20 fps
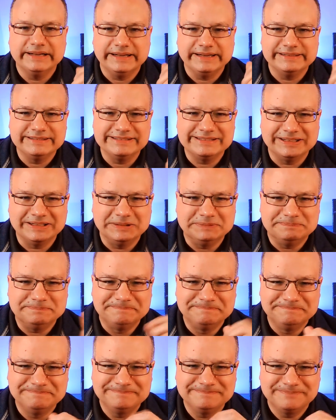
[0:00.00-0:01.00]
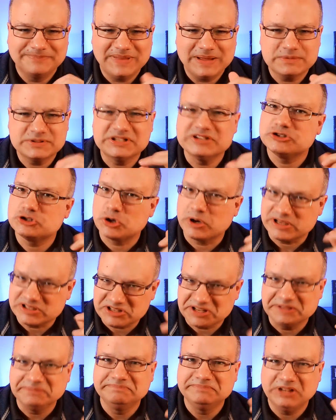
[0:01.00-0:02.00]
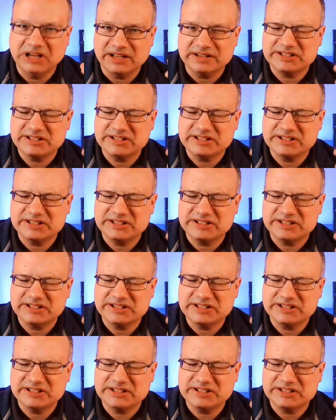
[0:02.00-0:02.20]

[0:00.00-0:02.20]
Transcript: and that was interesting.